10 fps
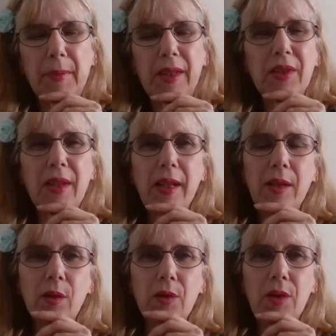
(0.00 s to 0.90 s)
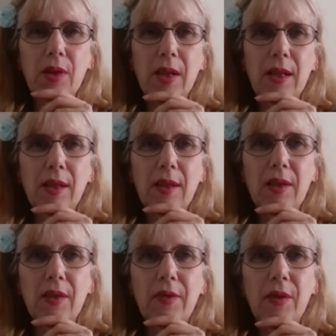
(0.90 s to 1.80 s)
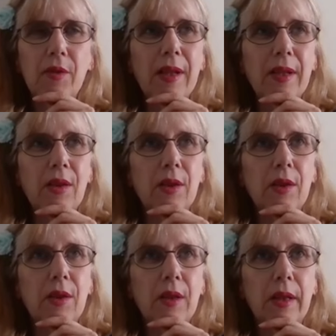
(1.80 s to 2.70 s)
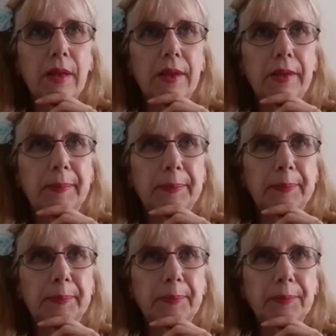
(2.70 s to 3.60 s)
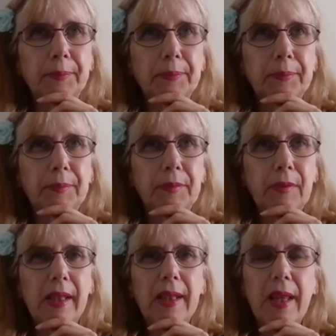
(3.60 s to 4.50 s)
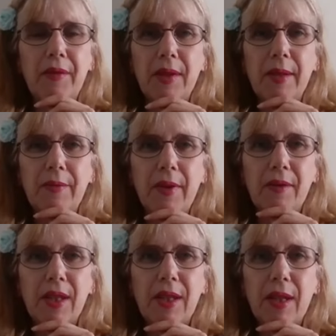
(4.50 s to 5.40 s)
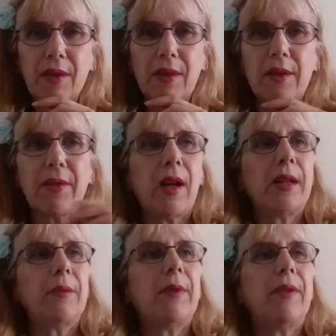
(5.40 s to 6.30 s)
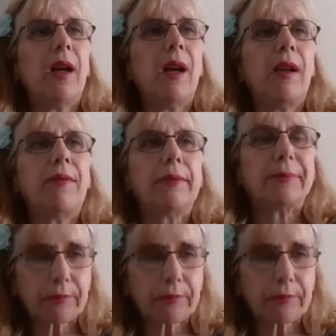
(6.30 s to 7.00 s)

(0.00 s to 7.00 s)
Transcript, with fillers: he's saying not to take things for granted. Um, he never seemed very satisfied with life.